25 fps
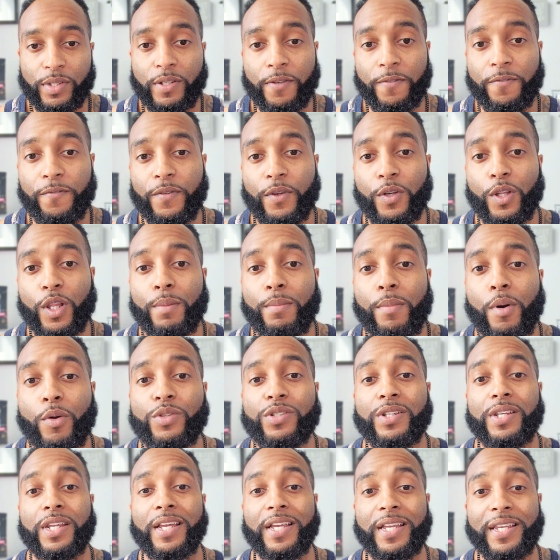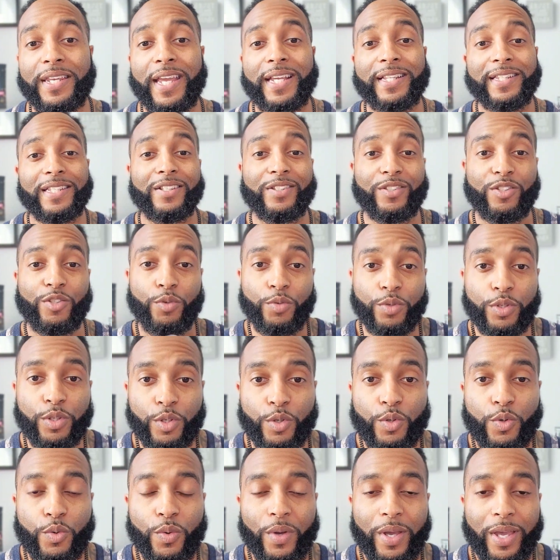to feel emotionally connected to
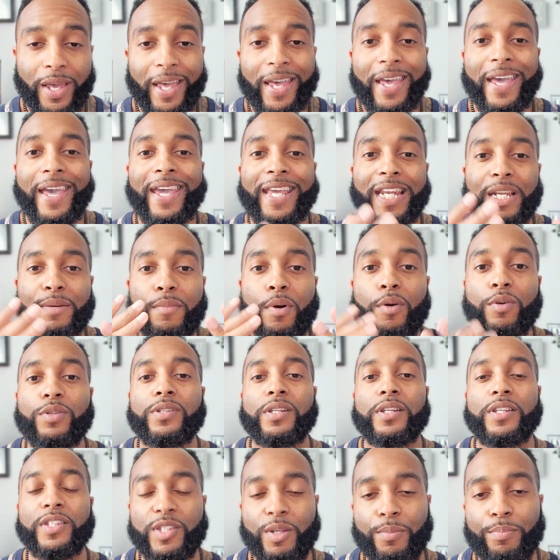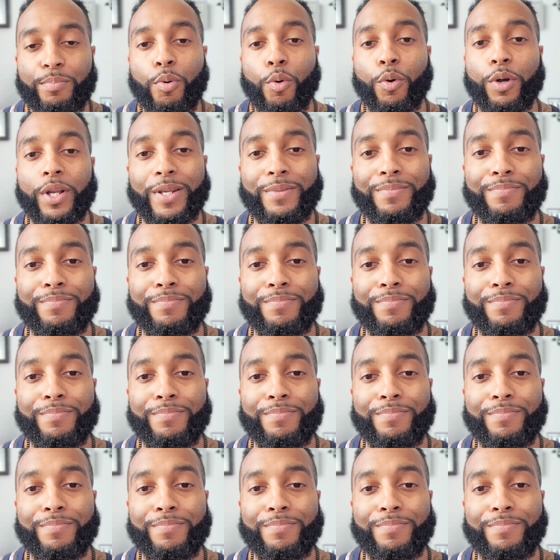you and emotionally supported